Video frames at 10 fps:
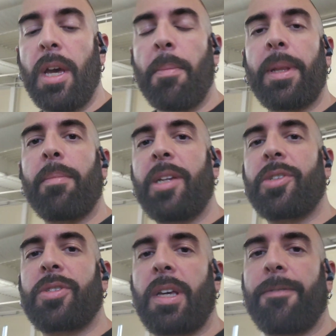But let me
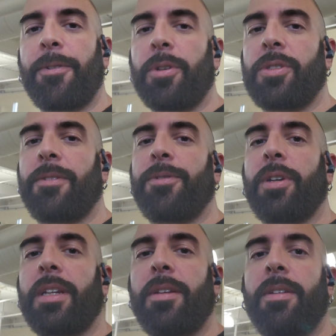just say first, if you're
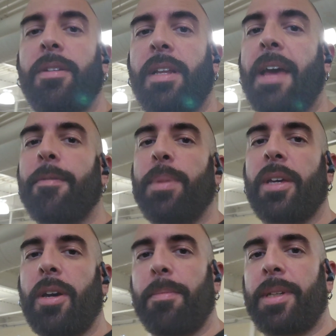going to have a big
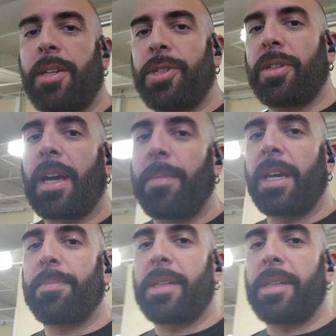competition coming up,